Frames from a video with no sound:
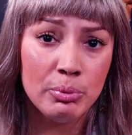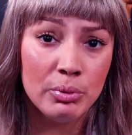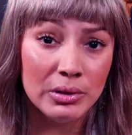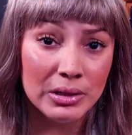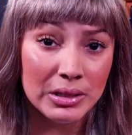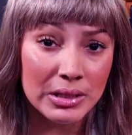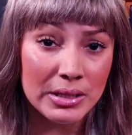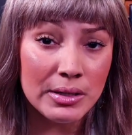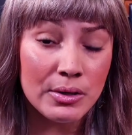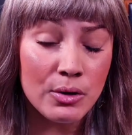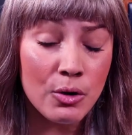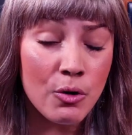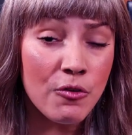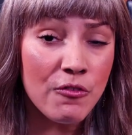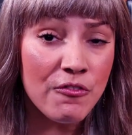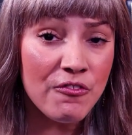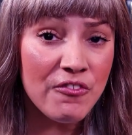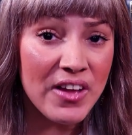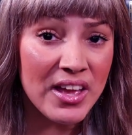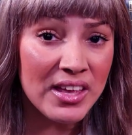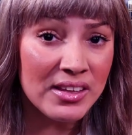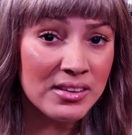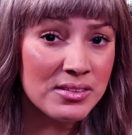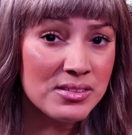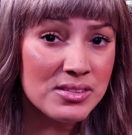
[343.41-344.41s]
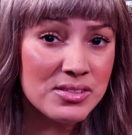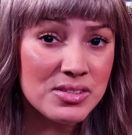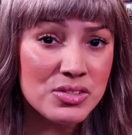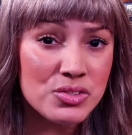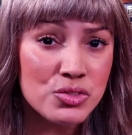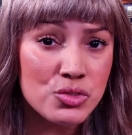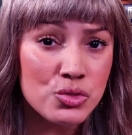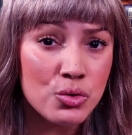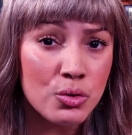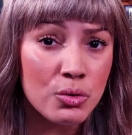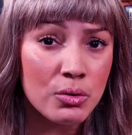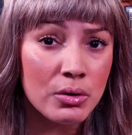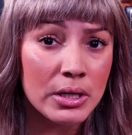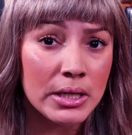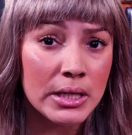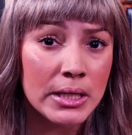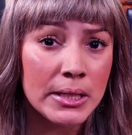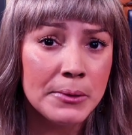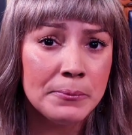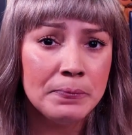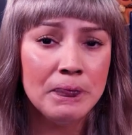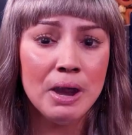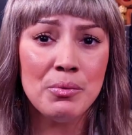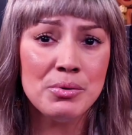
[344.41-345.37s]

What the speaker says: political fantasy story.